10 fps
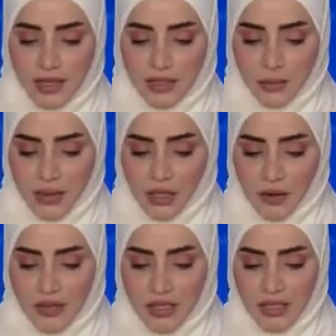At the
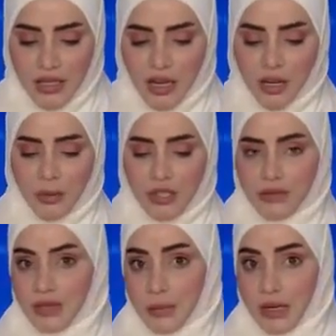beginning of this year, most
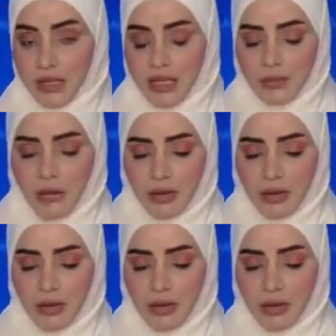of the American